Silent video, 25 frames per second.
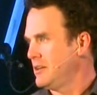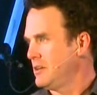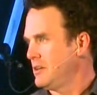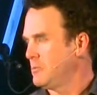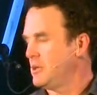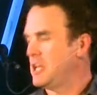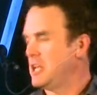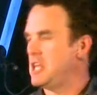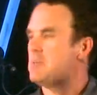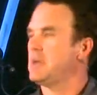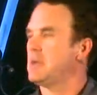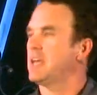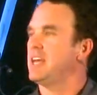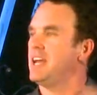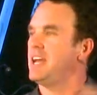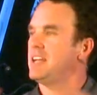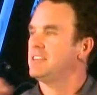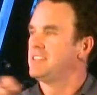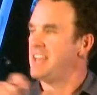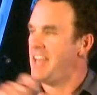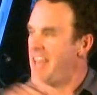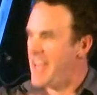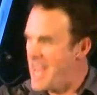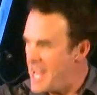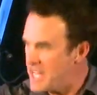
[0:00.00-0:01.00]
But he began
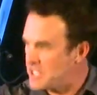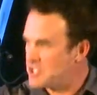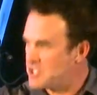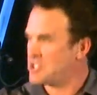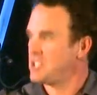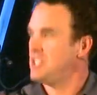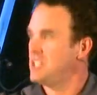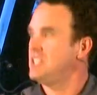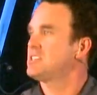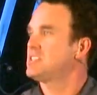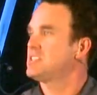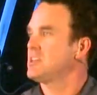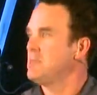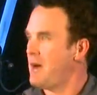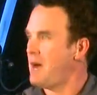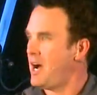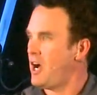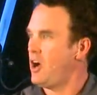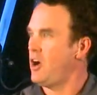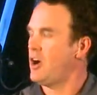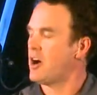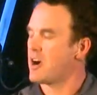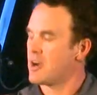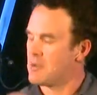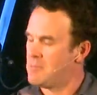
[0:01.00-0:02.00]
to etch into my
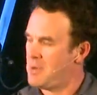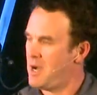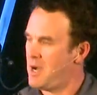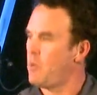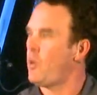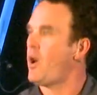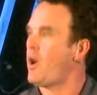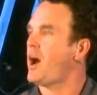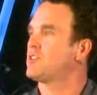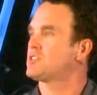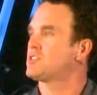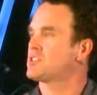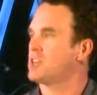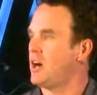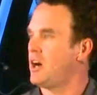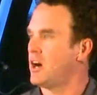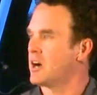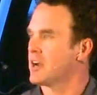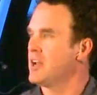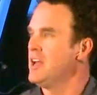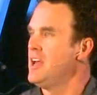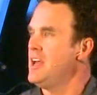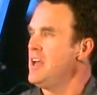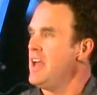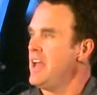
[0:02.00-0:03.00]
heart and my wife's
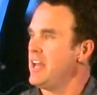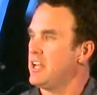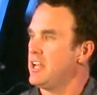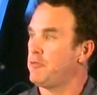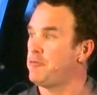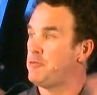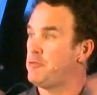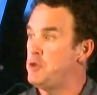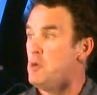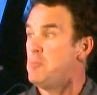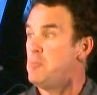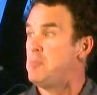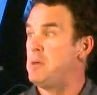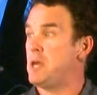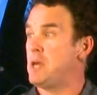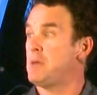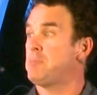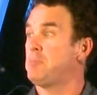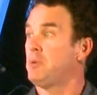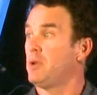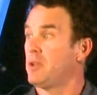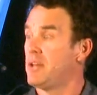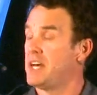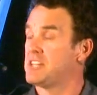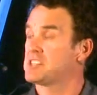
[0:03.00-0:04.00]
heart and a few
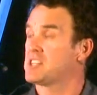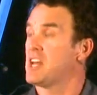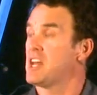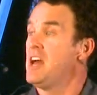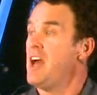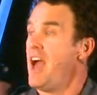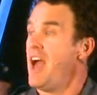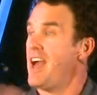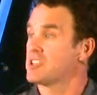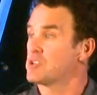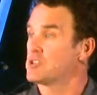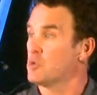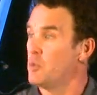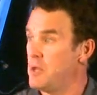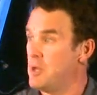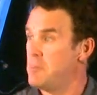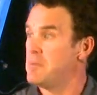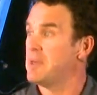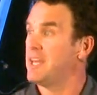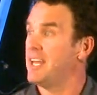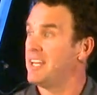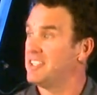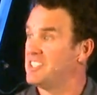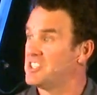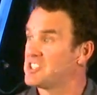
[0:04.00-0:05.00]
people as, as we
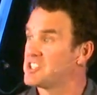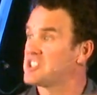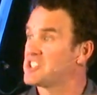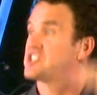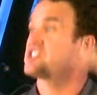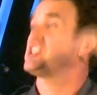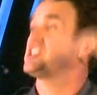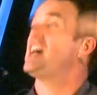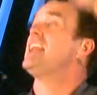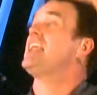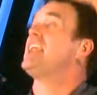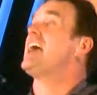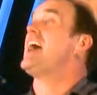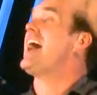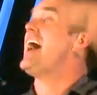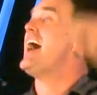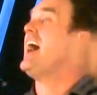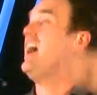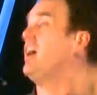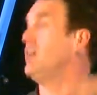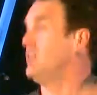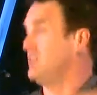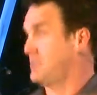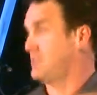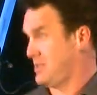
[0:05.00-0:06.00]
began to set
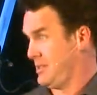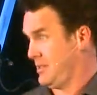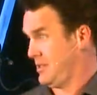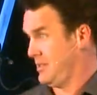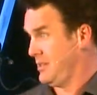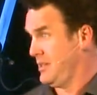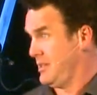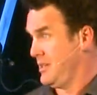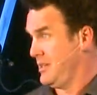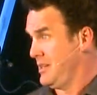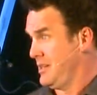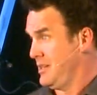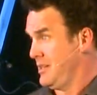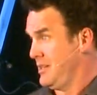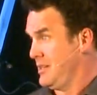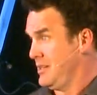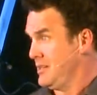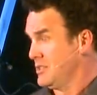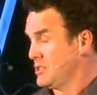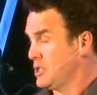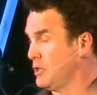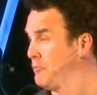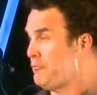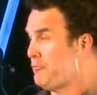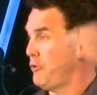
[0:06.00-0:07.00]
out
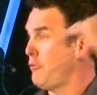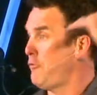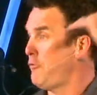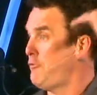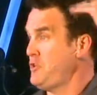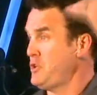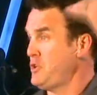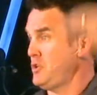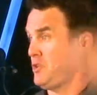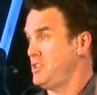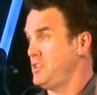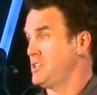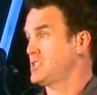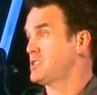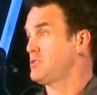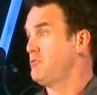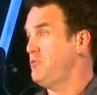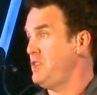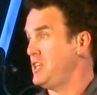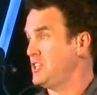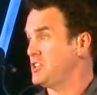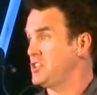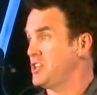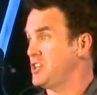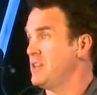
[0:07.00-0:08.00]
to fulfill this
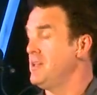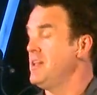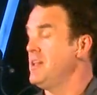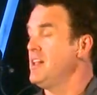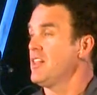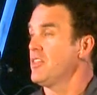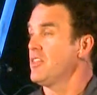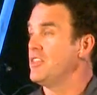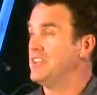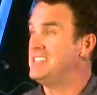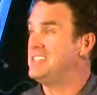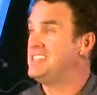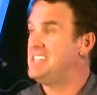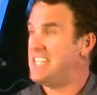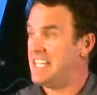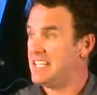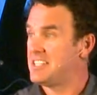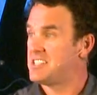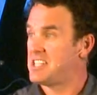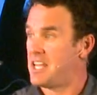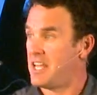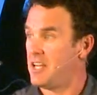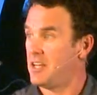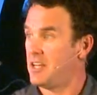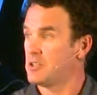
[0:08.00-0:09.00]
vision, the
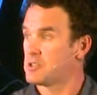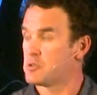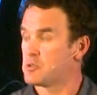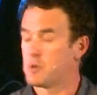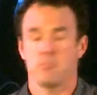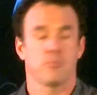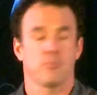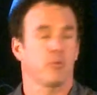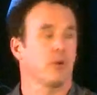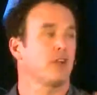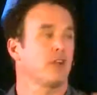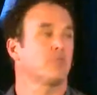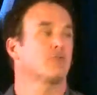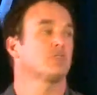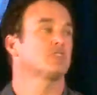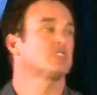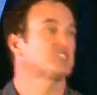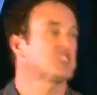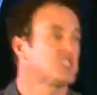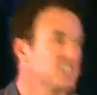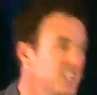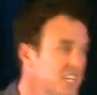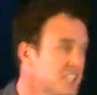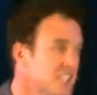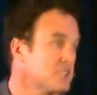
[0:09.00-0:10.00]
details. We prayed for
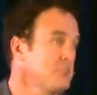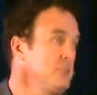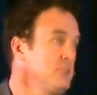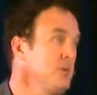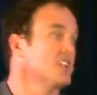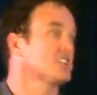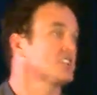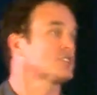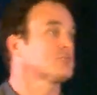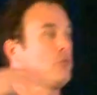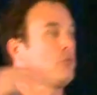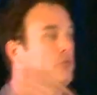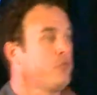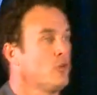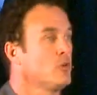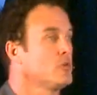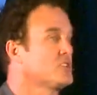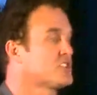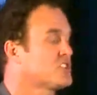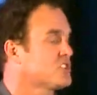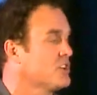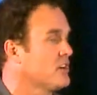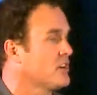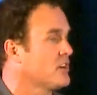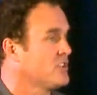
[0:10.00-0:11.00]
six months before we
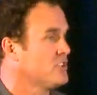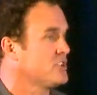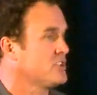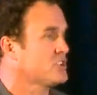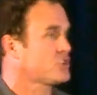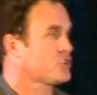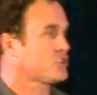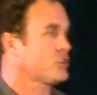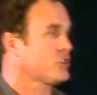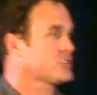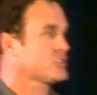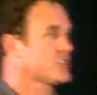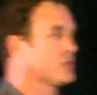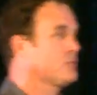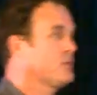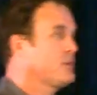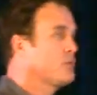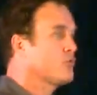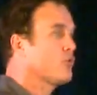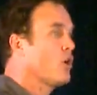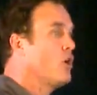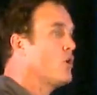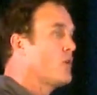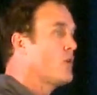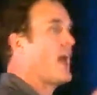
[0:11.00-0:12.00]
started this church, and we
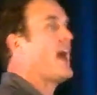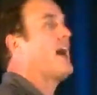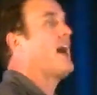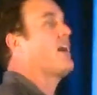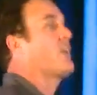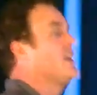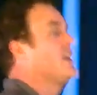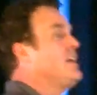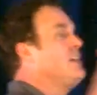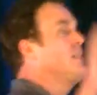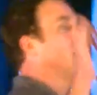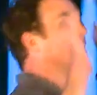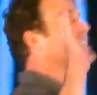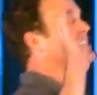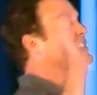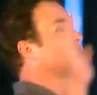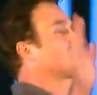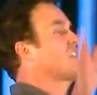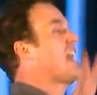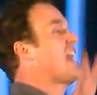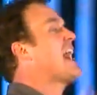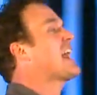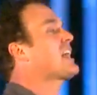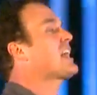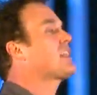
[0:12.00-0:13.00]
wrote out
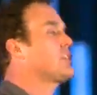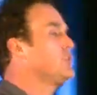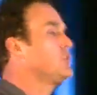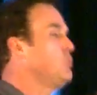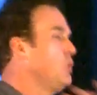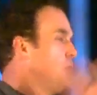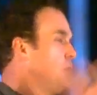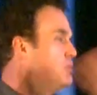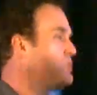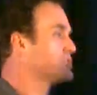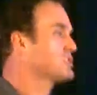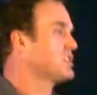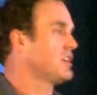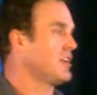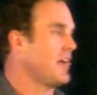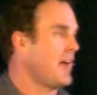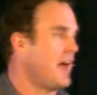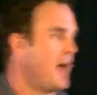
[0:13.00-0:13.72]
exactly what was going to